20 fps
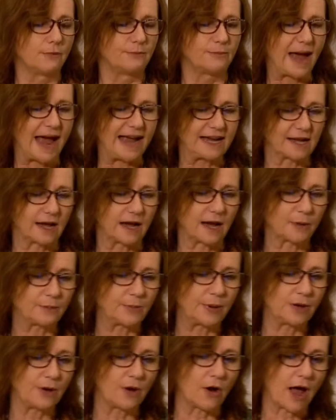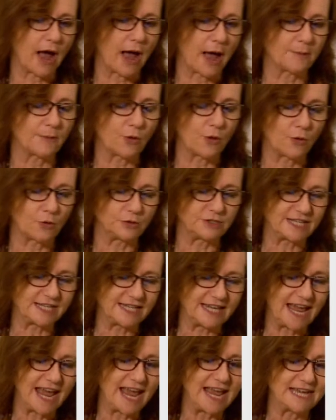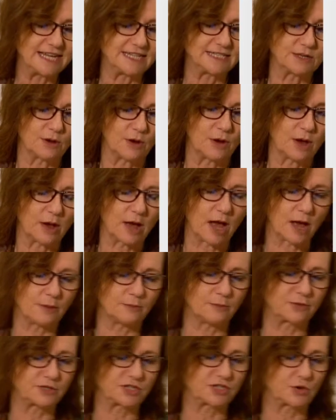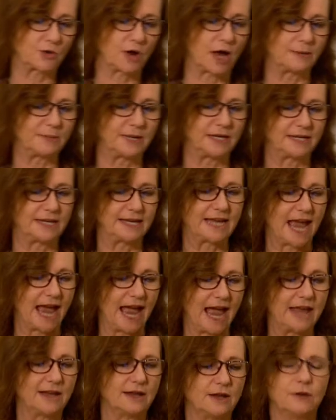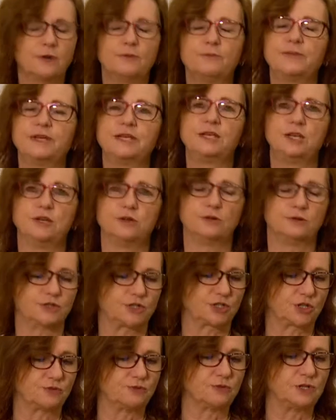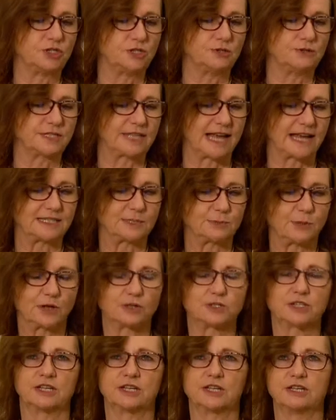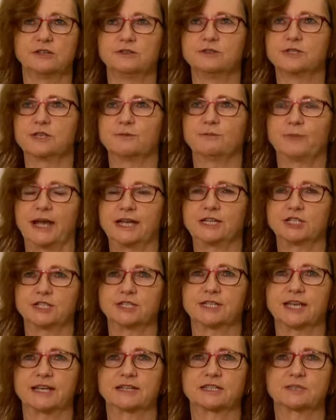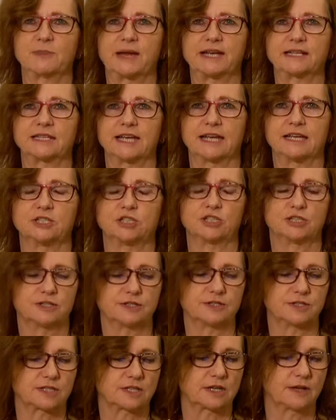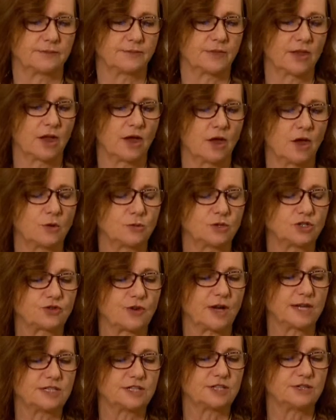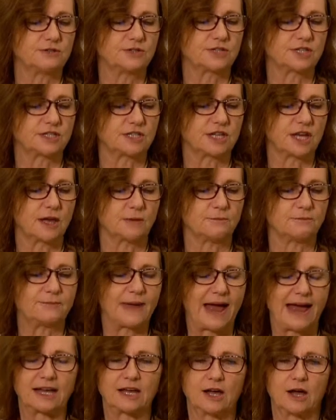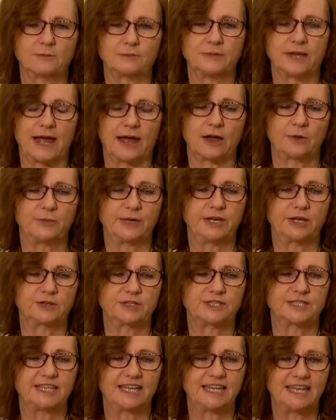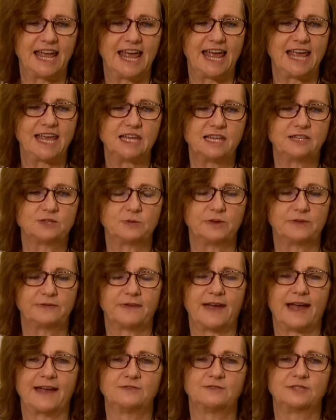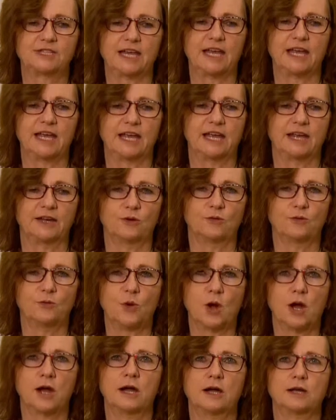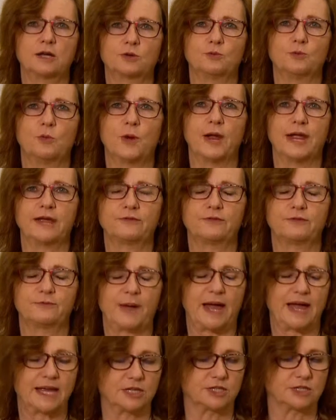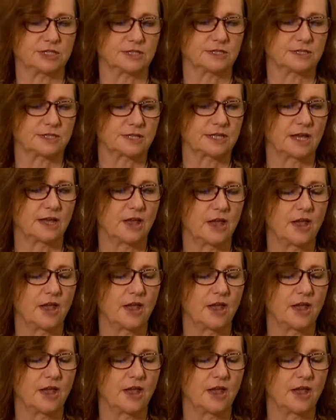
Backup or delayed prescribing can be used to reduce antibiotic use and patient expectations. We're trying to use the term backup now because delayed, we found in work with patients,